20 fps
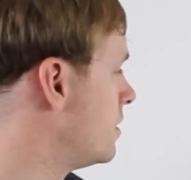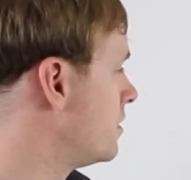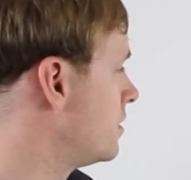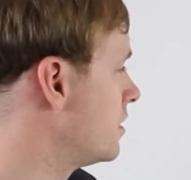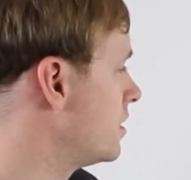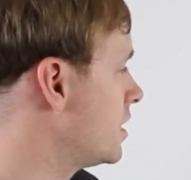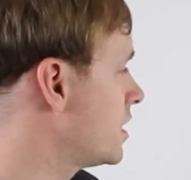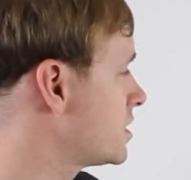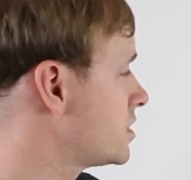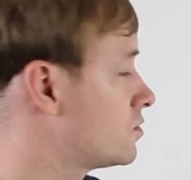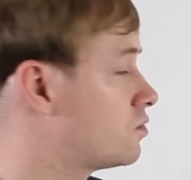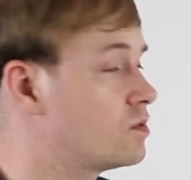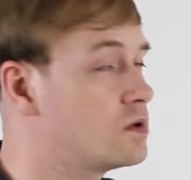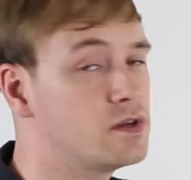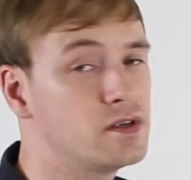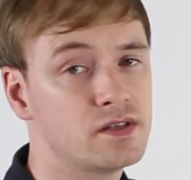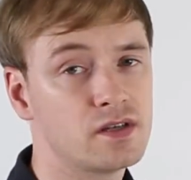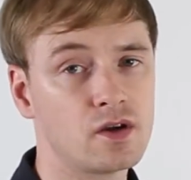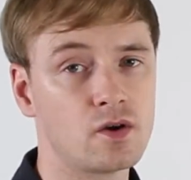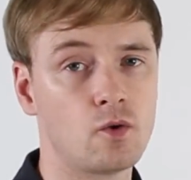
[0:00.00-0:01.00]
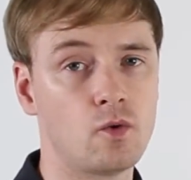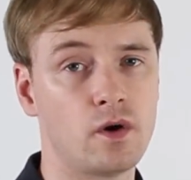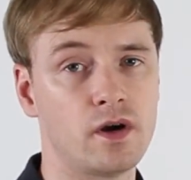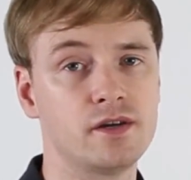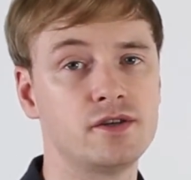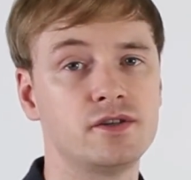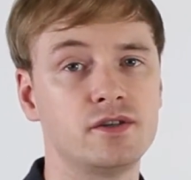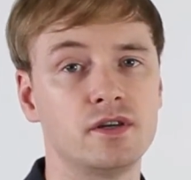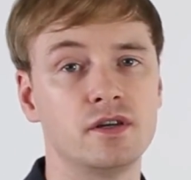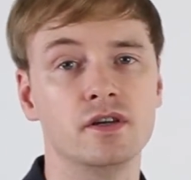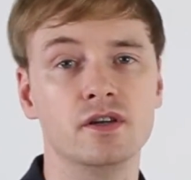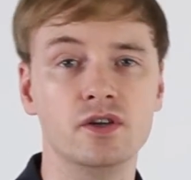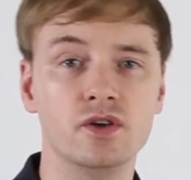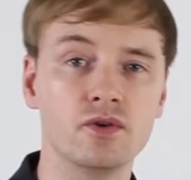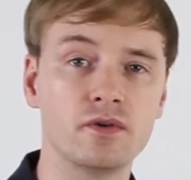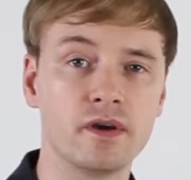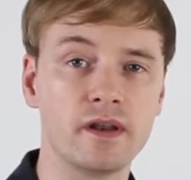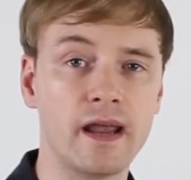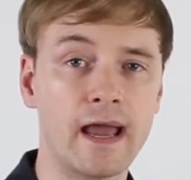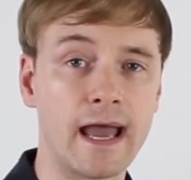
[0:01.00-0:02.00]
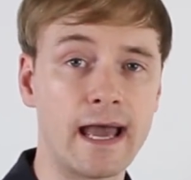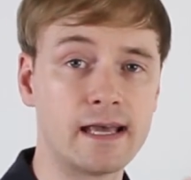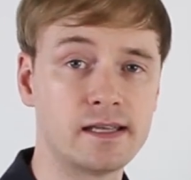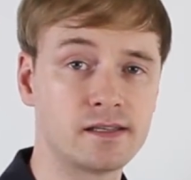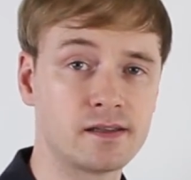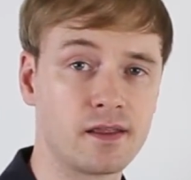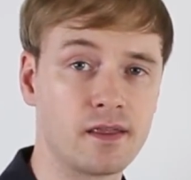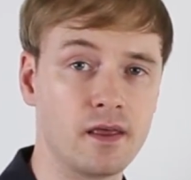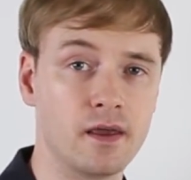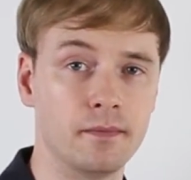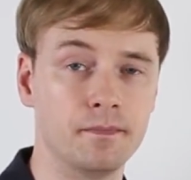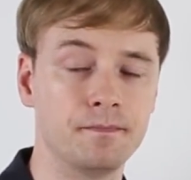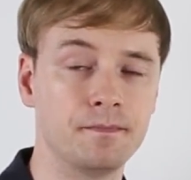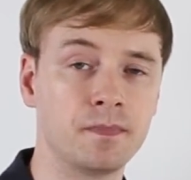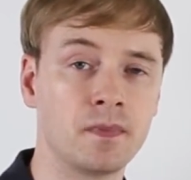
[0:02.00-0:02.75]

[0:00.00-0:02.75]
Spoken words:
The next one is a question. You can ask them.